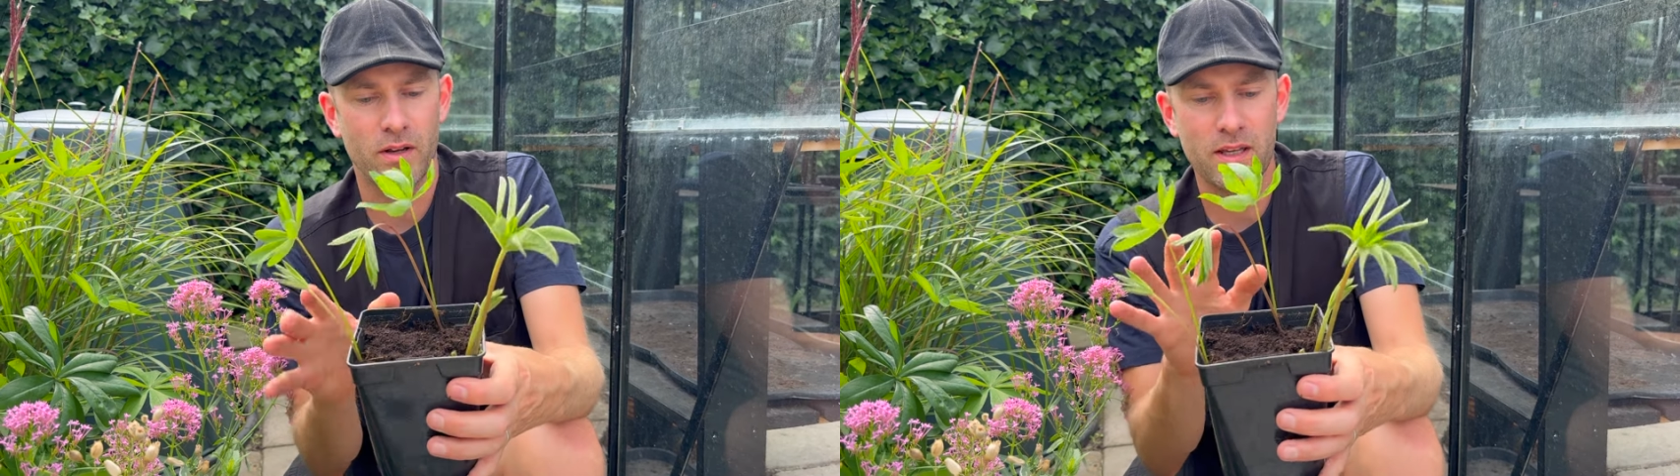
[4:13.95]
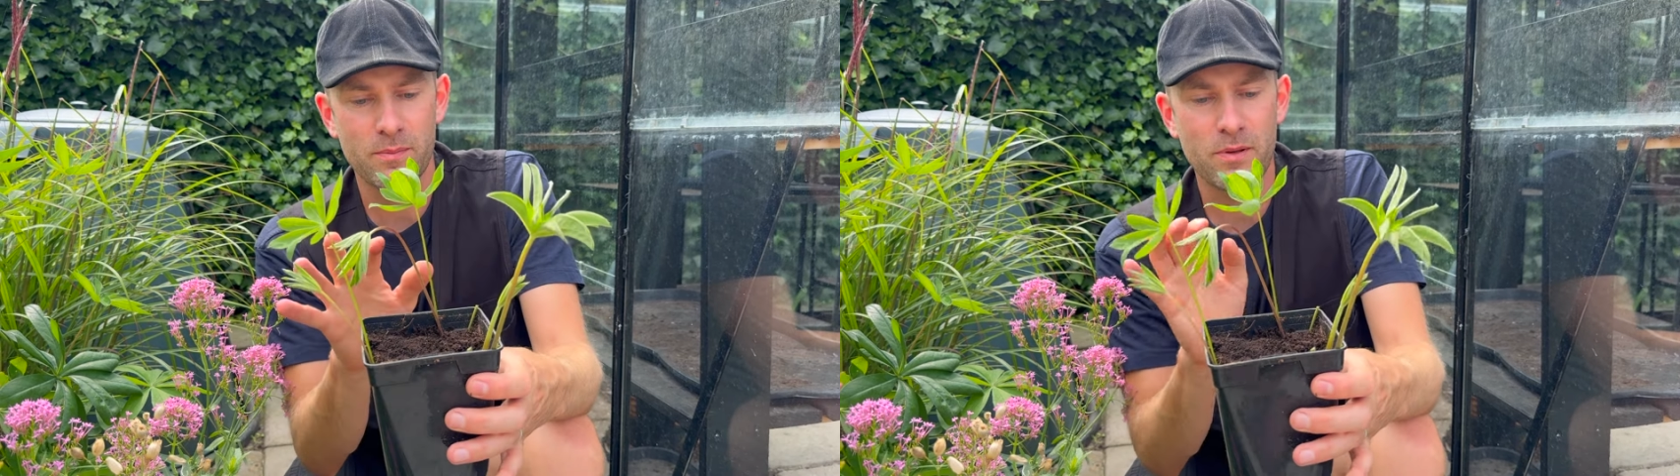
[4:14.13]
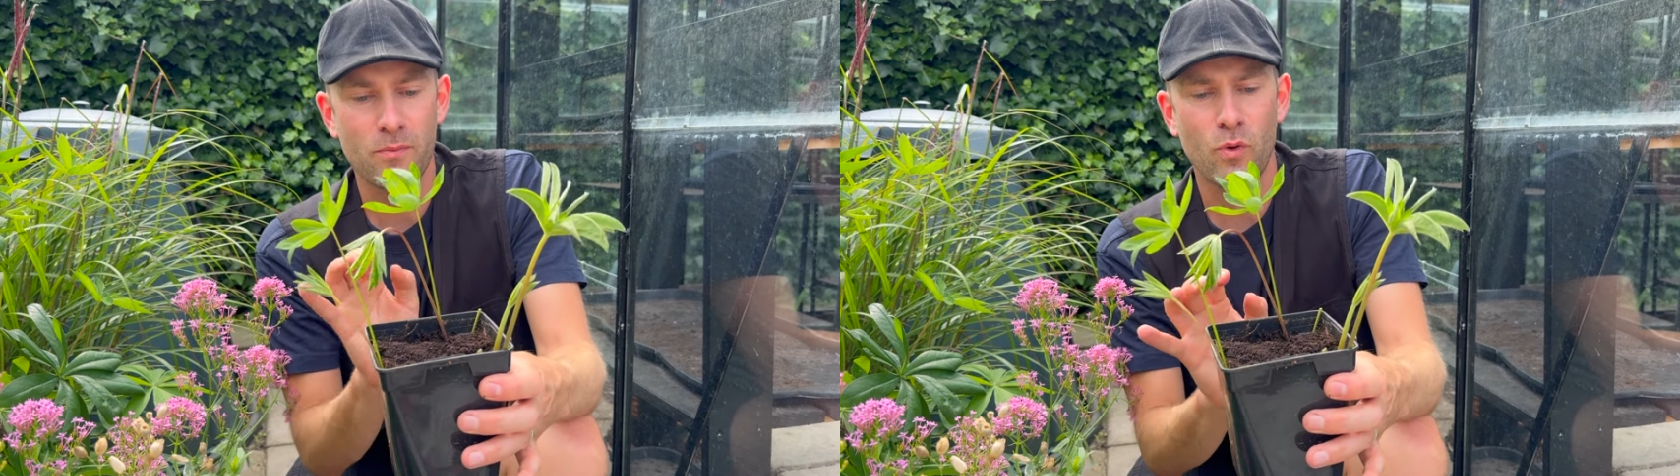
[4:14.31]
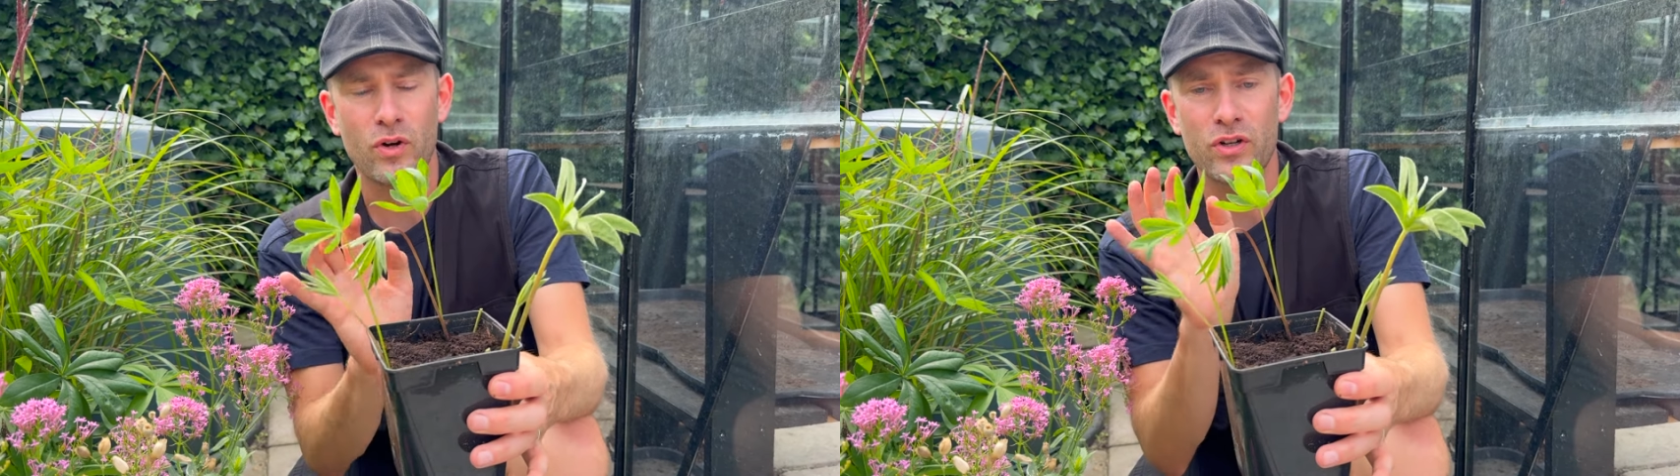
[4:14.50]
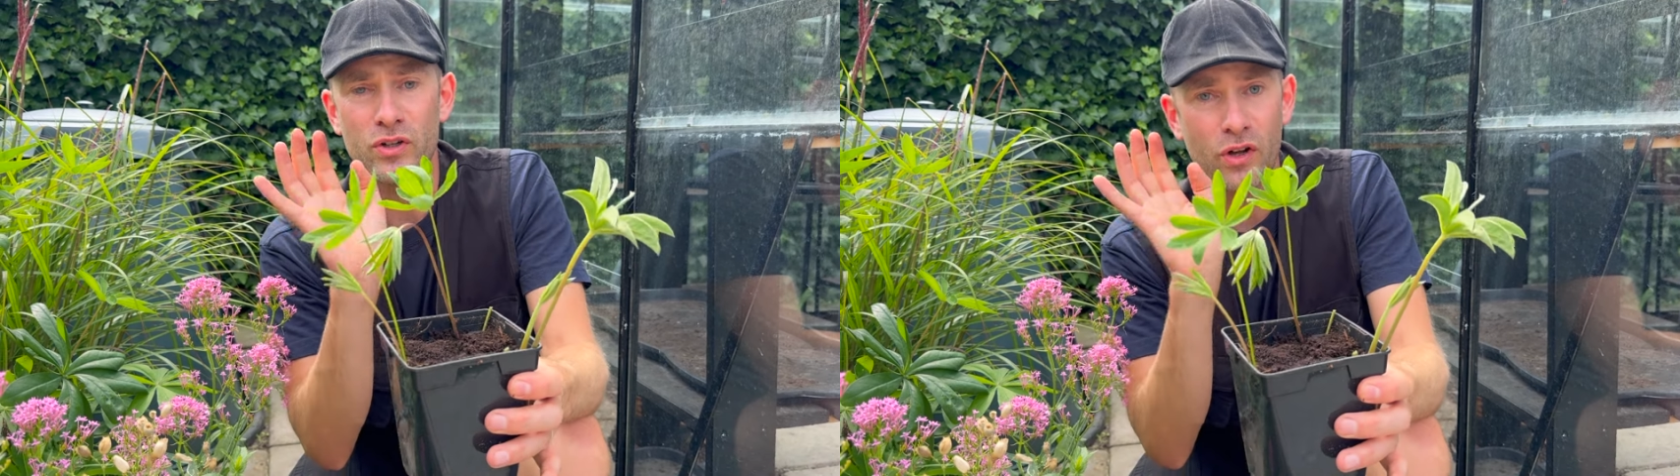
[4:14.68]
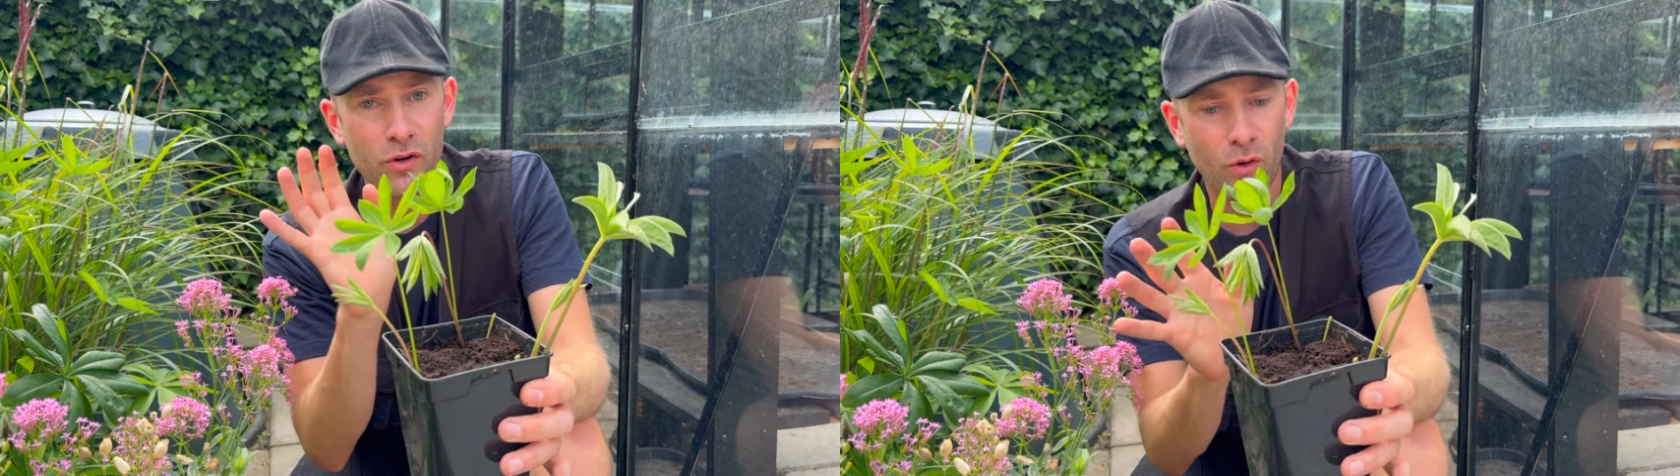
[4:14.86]
keep them watered,
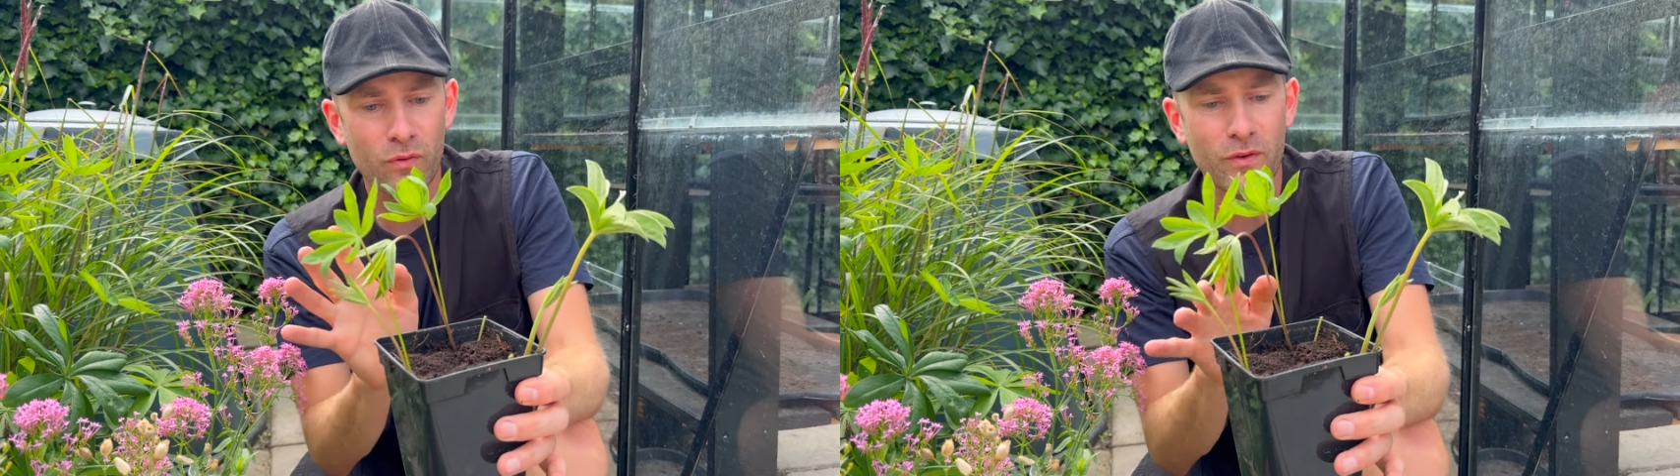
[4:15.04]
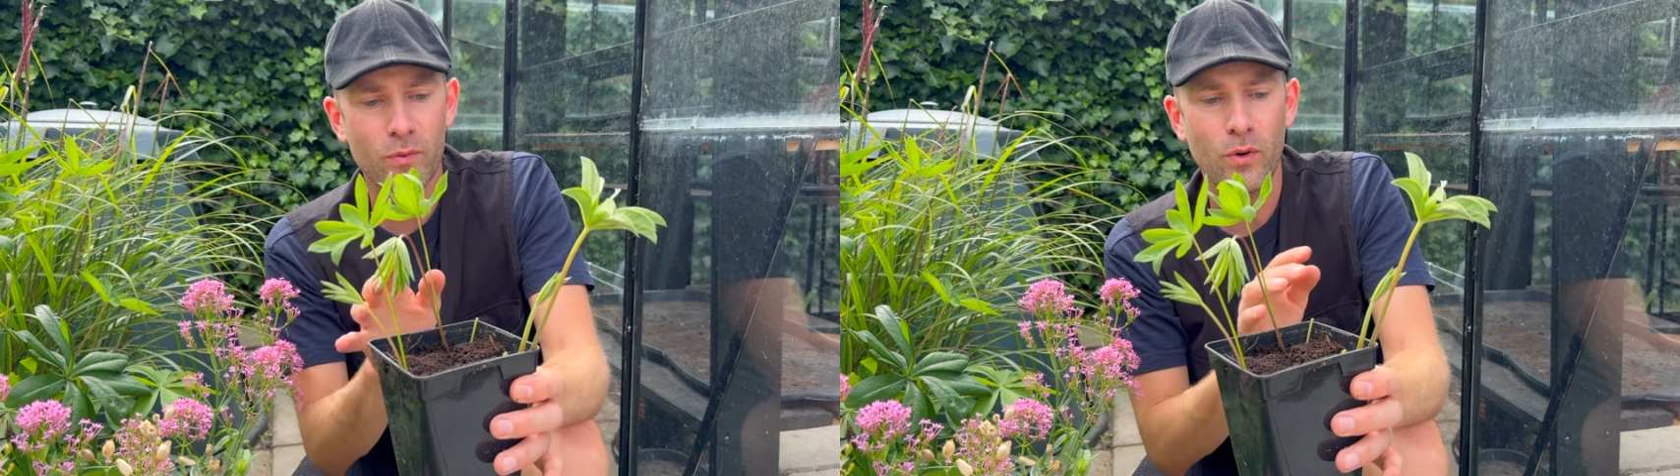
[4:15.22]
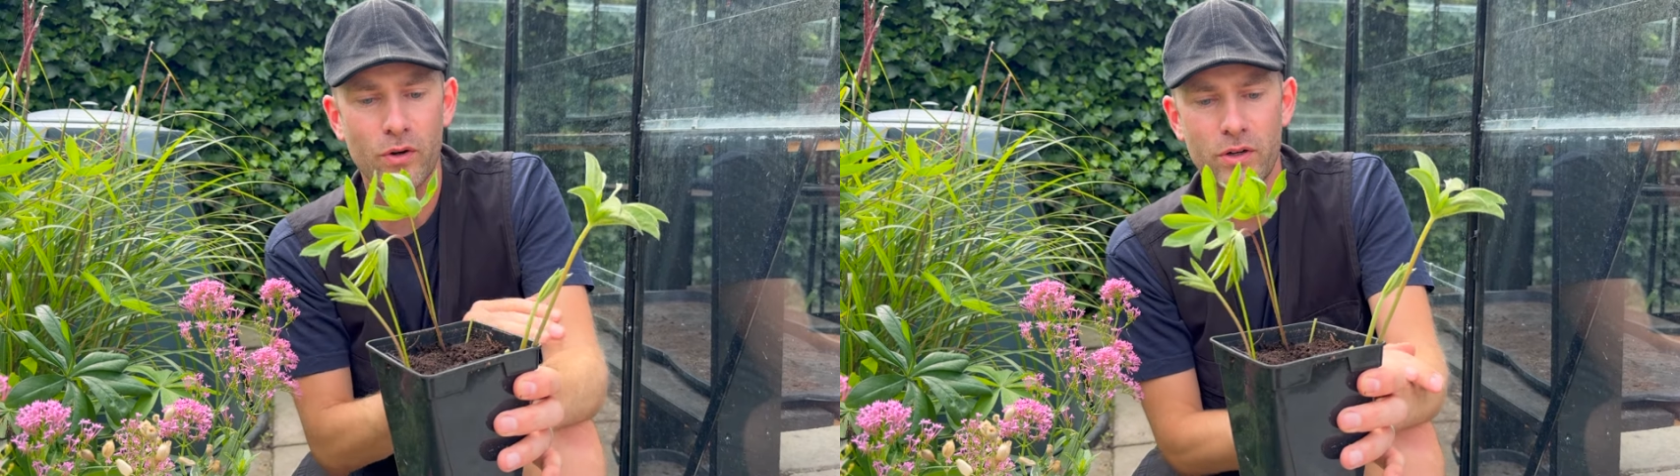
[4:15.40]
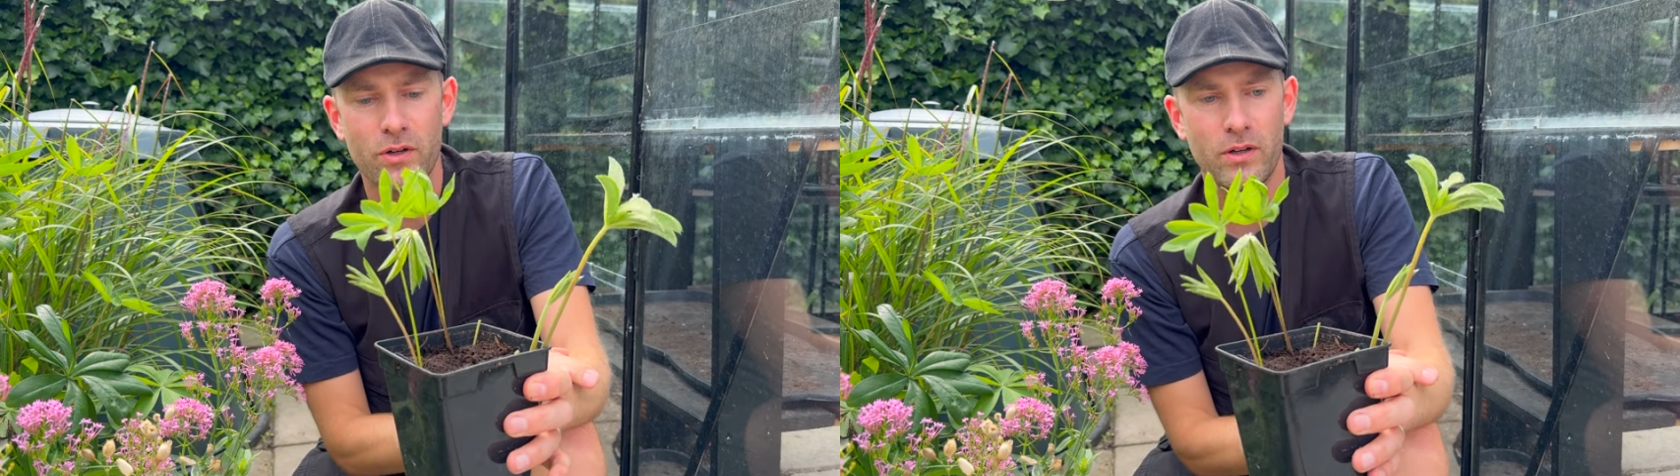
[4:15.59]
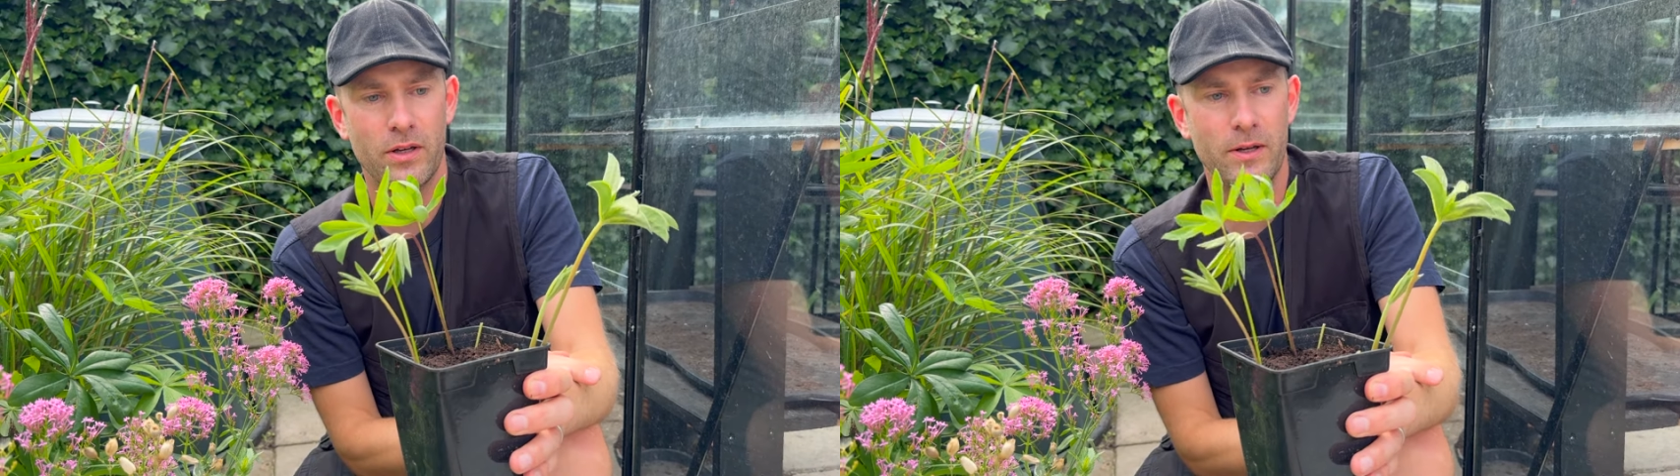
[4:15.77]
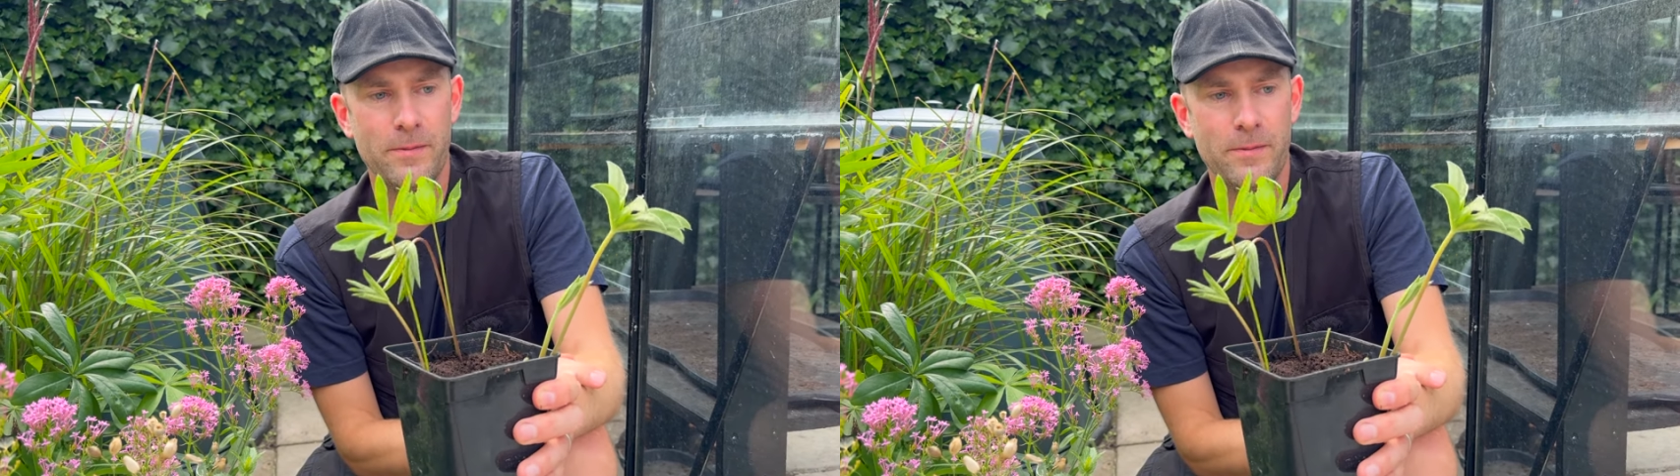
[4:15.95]
not over water,